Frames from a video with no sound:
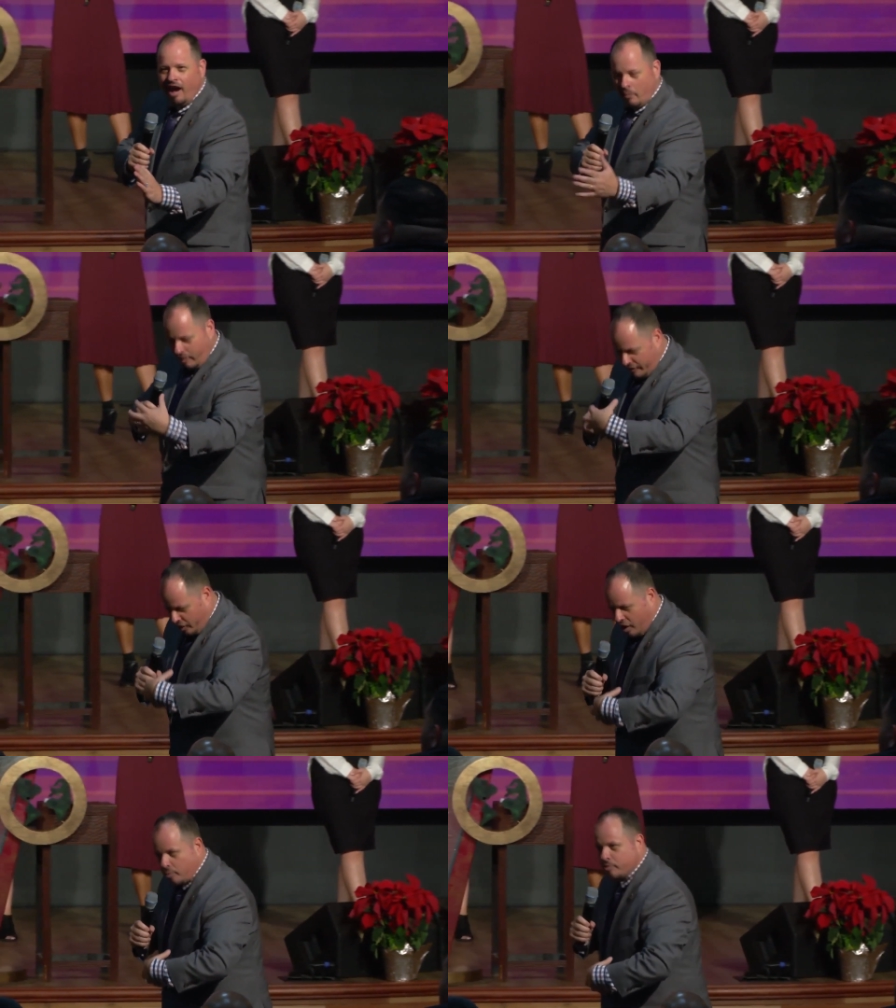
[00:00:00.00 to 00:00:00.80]
I believe
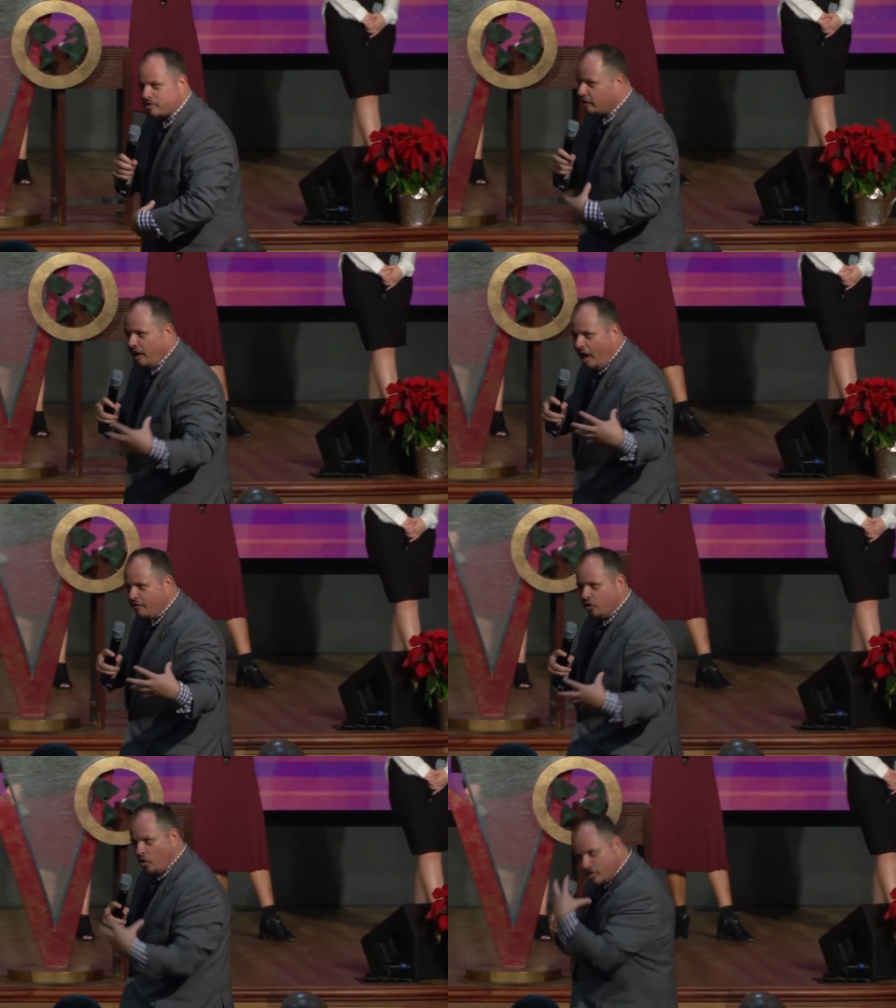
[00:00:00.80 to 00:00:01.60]
the 100%
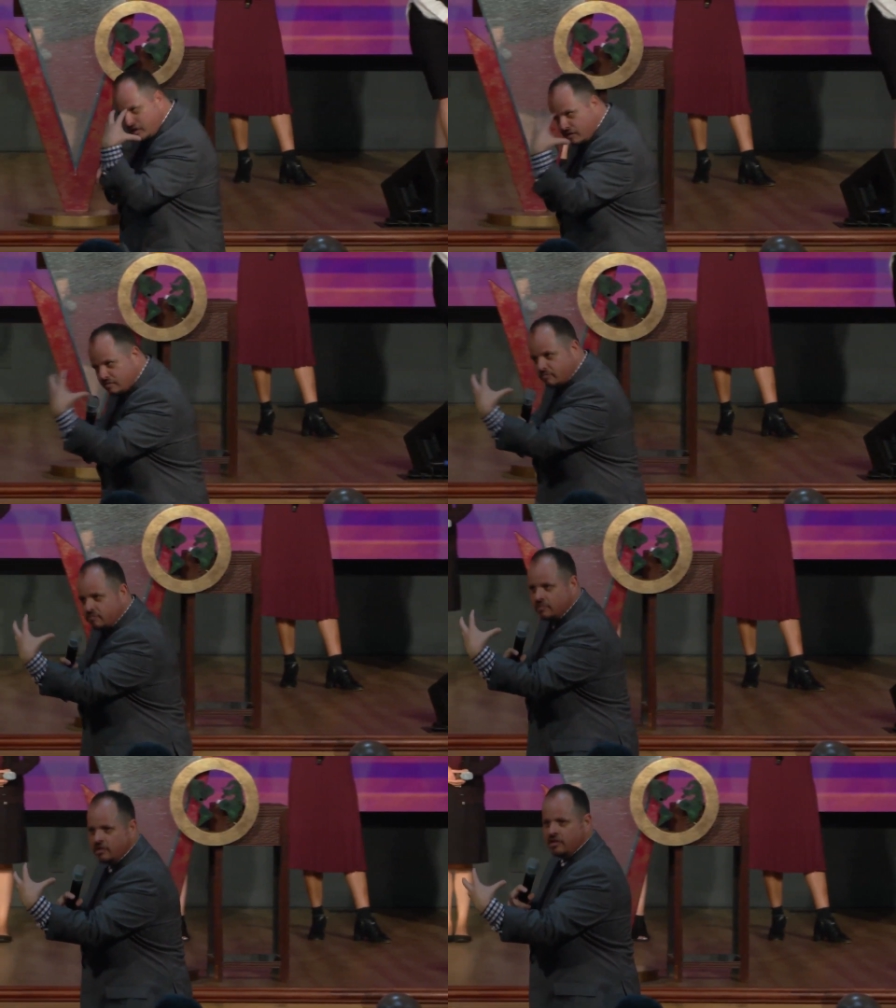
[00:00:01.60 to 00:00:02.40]
God, of course he,
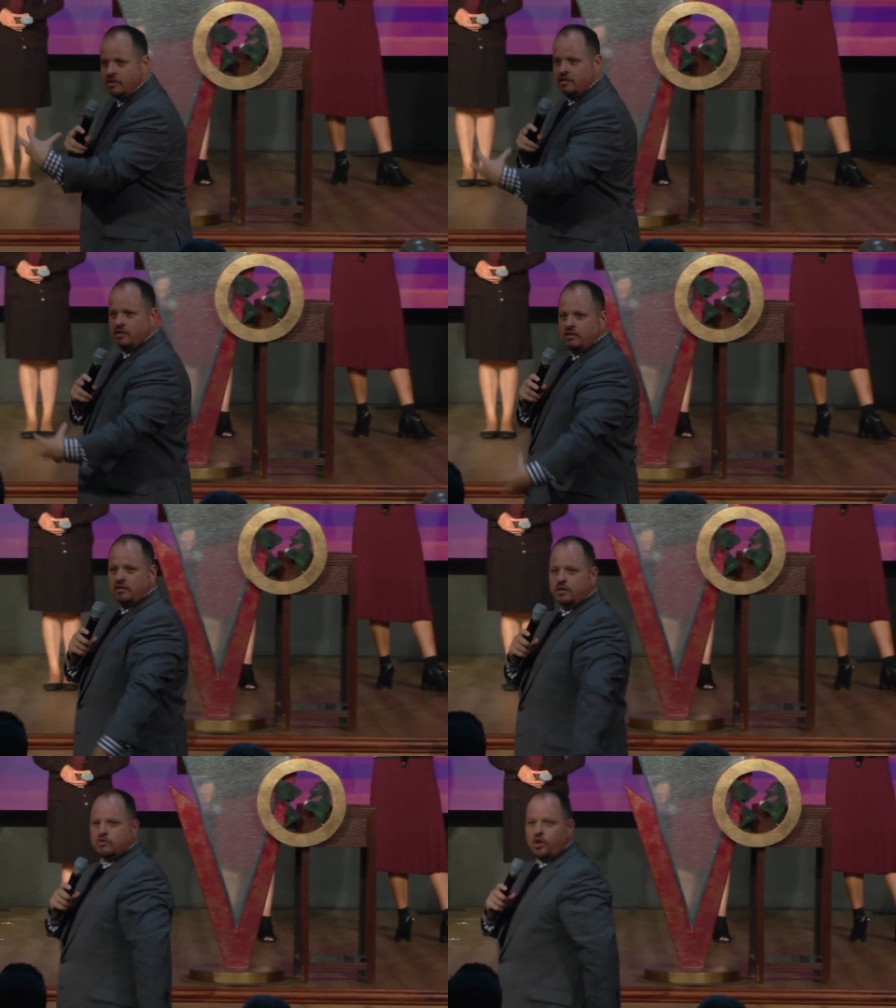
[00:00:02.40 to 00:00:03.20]

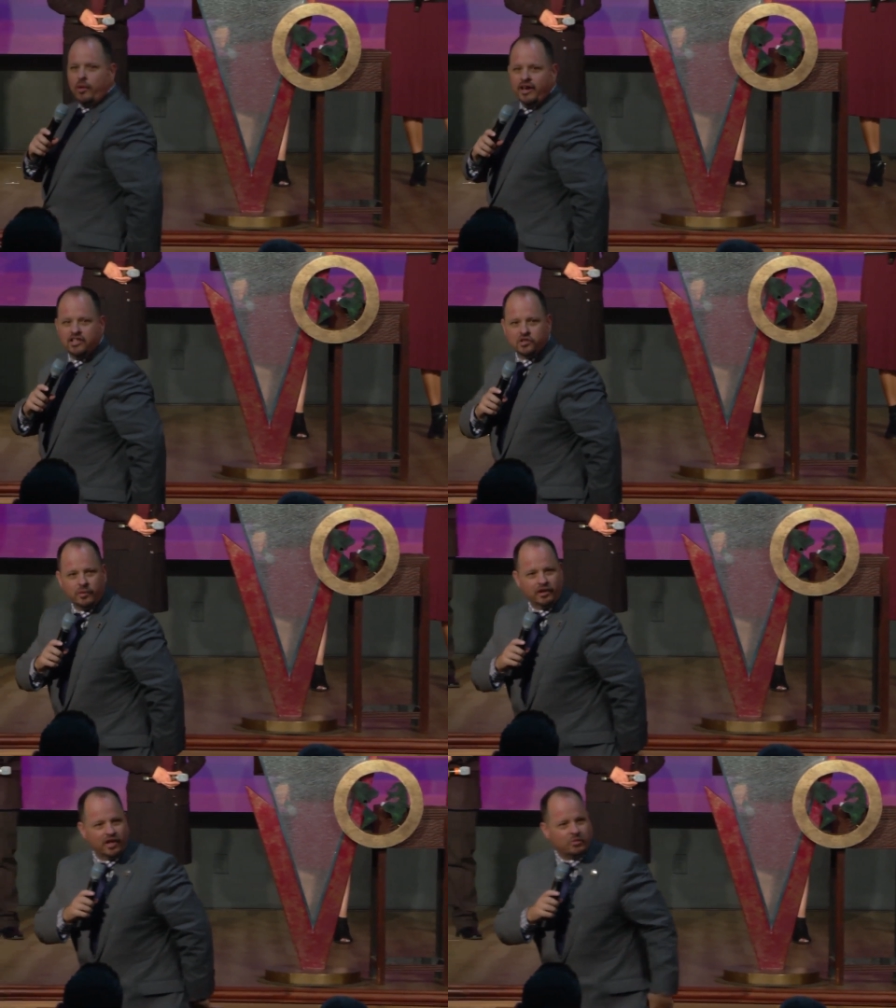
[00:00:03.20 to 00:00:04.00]
he was already
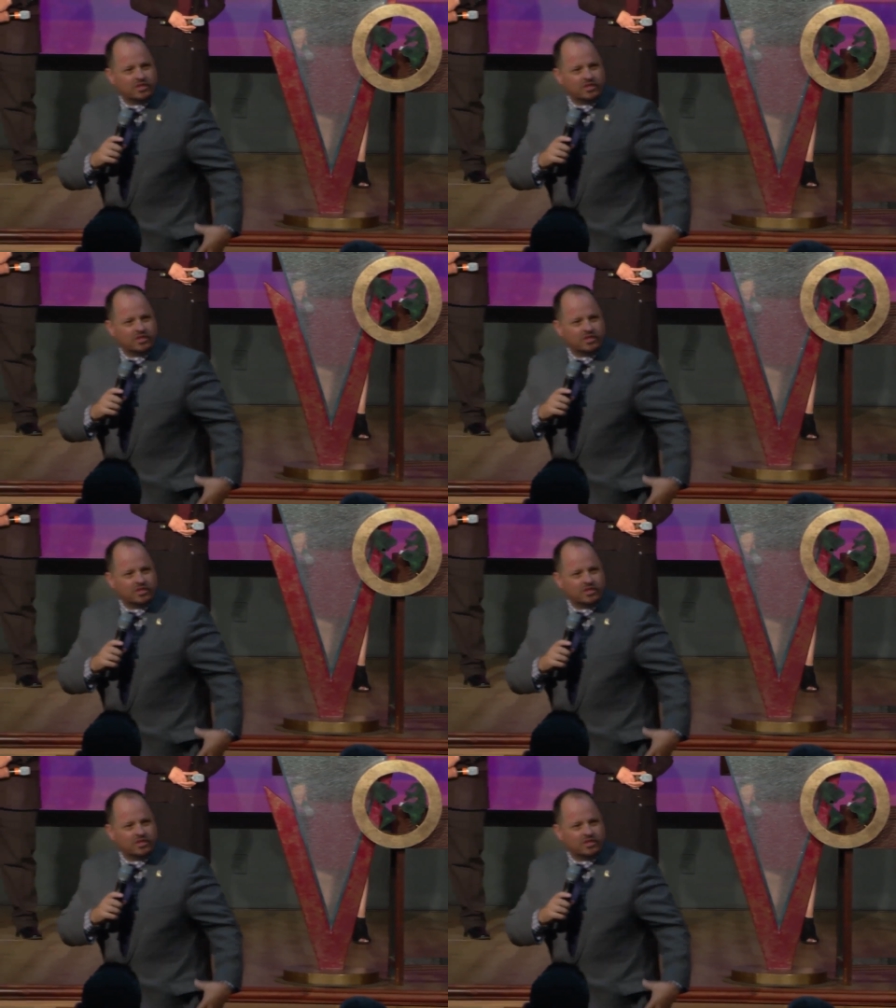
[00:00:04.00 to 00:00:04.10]
surrendered.